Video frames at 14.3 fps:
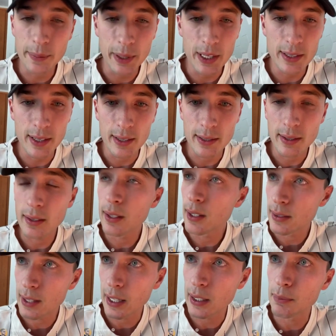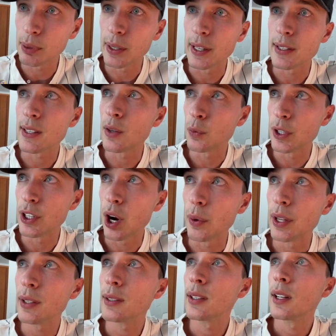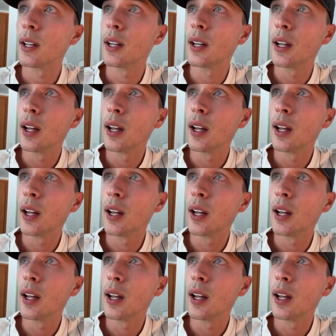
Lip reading: CBDC's taking place, and we know it.